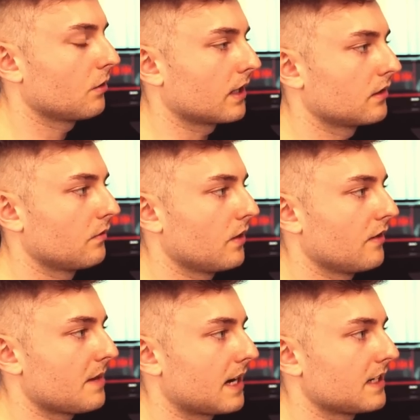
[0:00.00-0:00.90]
corrective
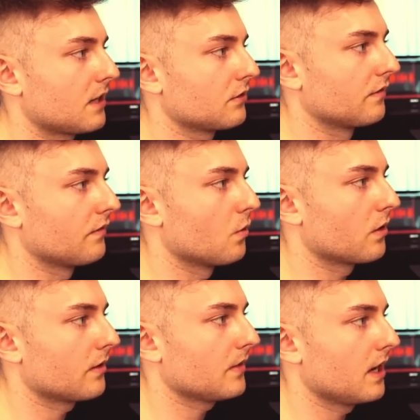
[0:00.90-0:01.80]
wave back down to
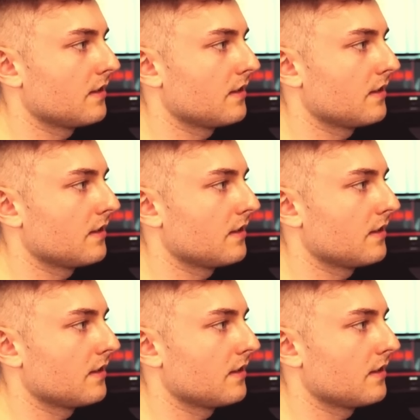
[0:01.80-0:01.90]
4,